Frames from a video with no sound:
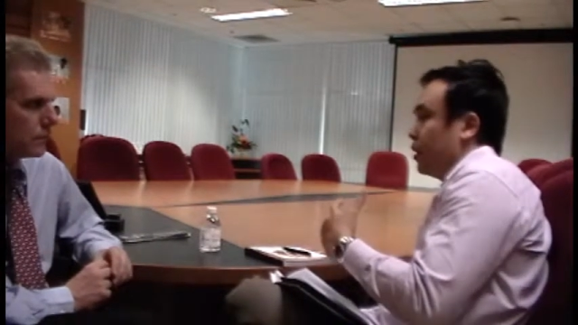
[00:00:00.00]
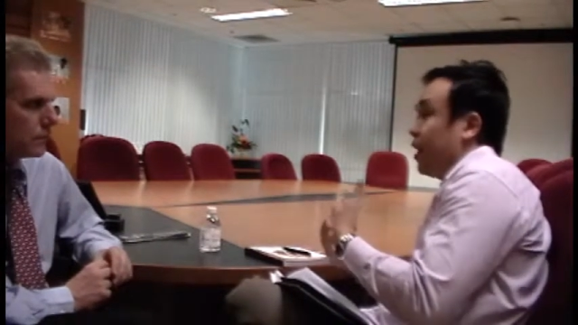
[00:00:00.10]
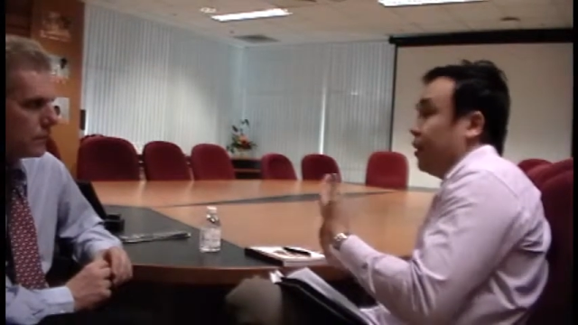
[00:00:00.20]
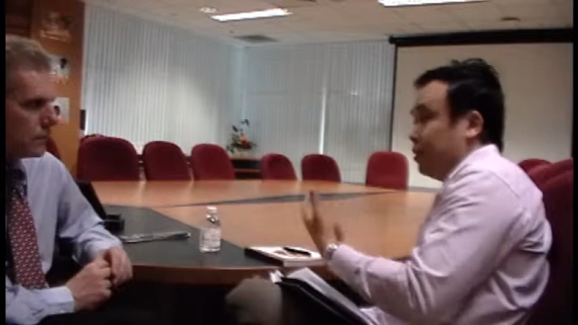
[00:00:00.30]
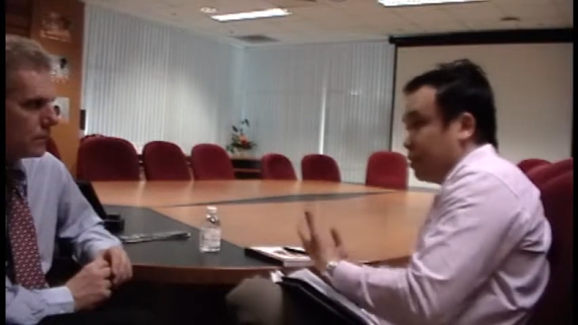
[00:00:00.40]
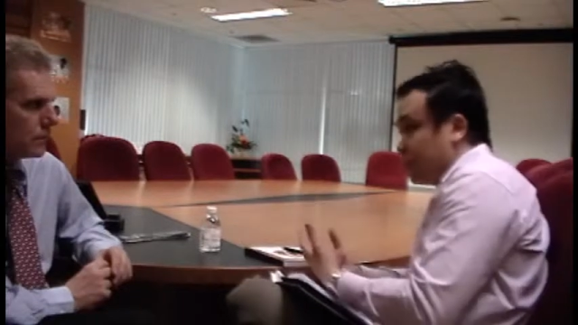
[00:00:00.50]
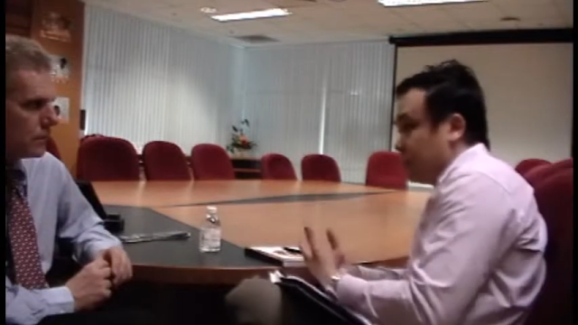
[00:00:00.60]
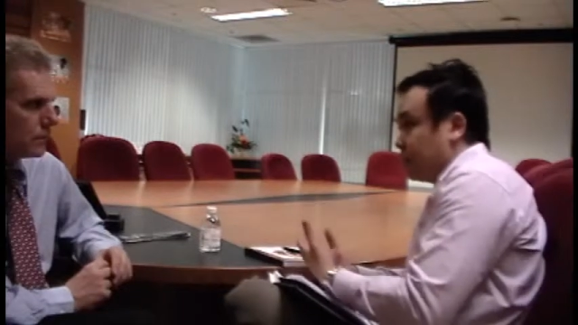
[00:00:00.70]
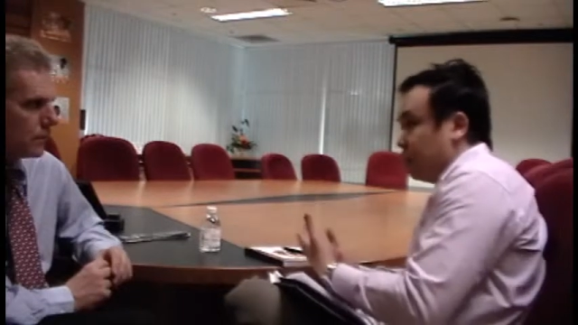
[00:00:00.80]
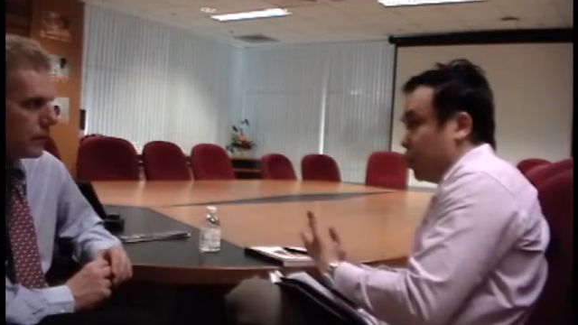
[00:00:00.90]
Speaker 1: talents,
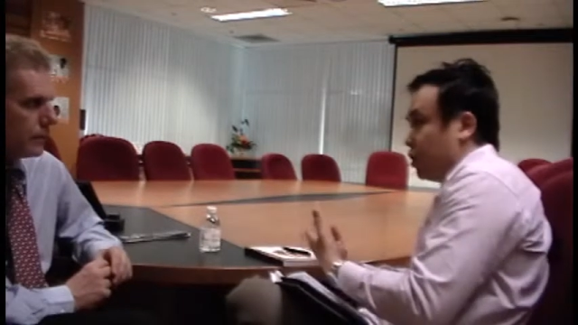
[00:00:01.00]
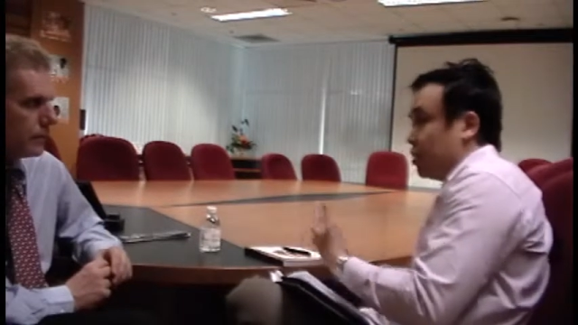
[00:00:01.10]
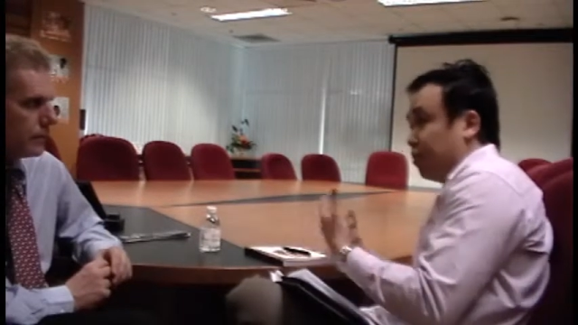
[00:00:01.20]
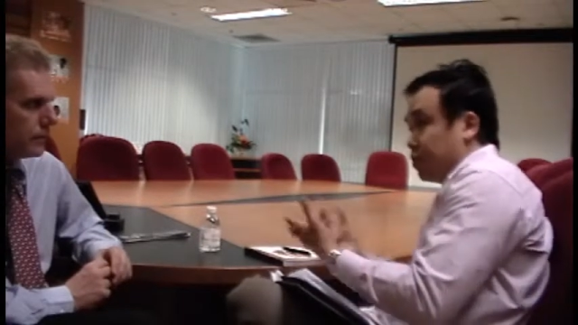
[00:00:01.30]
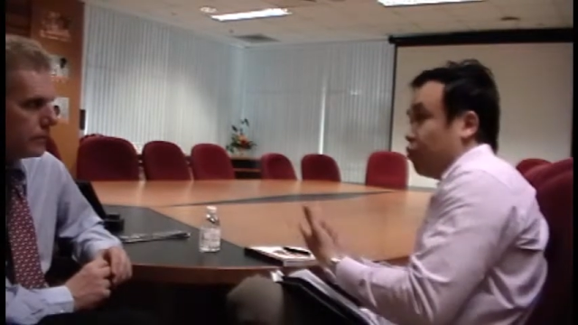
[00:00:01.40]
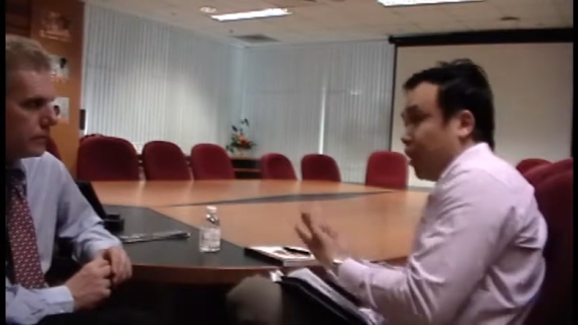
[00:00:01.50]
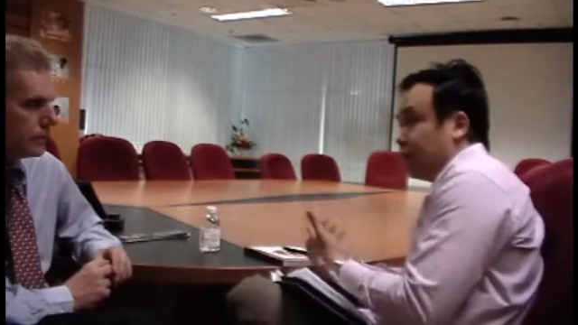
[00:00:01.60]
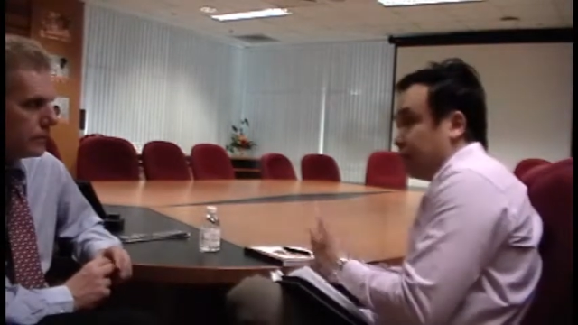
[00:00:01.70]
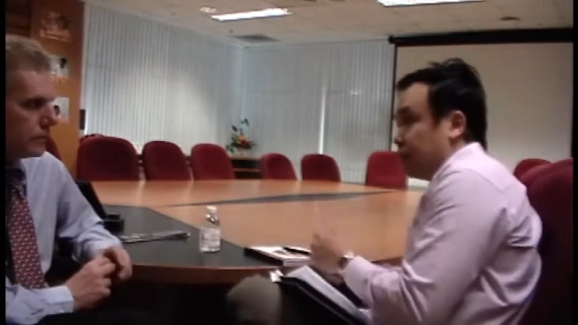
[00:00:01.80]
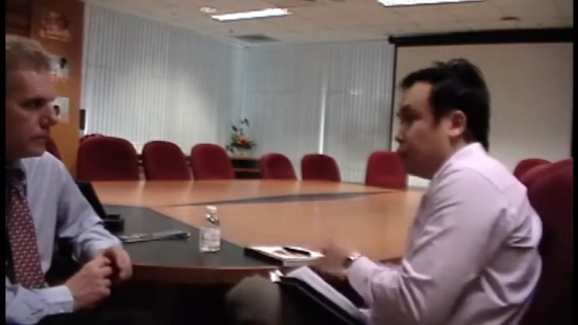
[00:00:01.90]
right. which itself is right
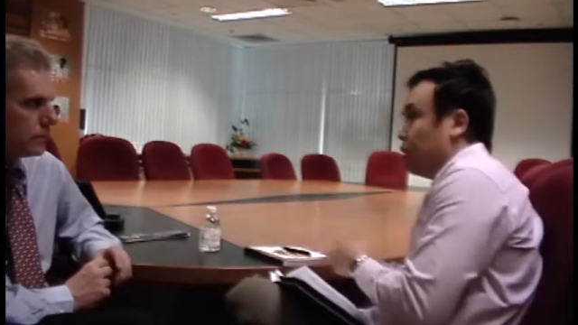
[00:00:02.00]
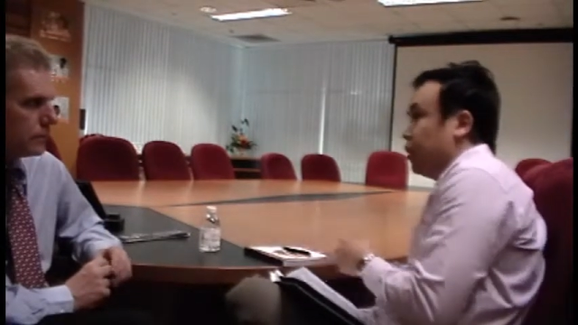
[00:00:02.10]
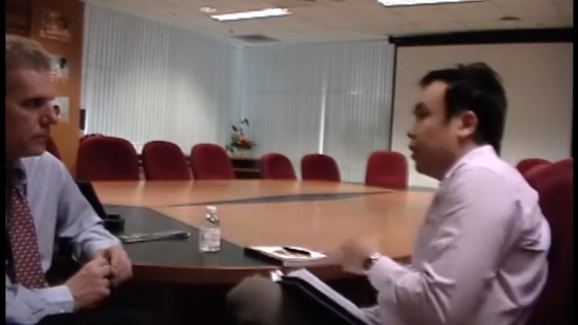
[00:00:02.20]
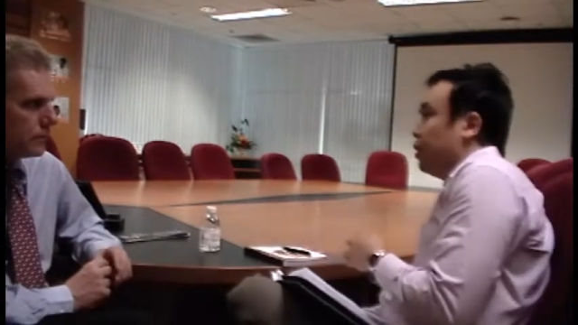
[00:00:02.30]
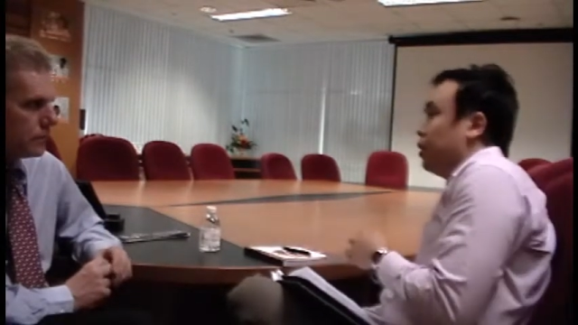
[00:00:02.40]
in a way,